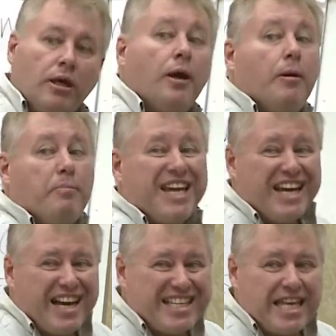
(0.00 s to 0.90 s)

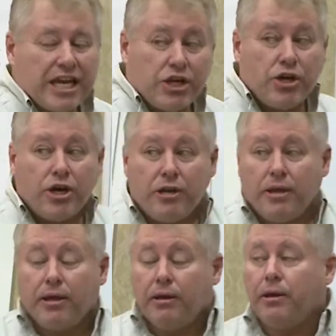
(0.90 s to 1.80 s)
because they could,
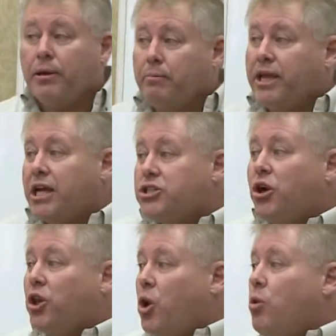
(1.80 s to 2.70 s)
because their
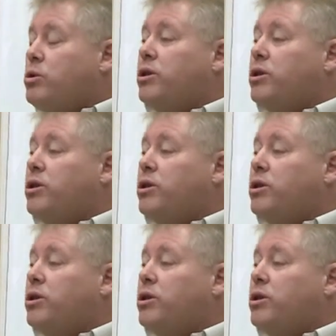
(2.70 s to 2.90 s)
load,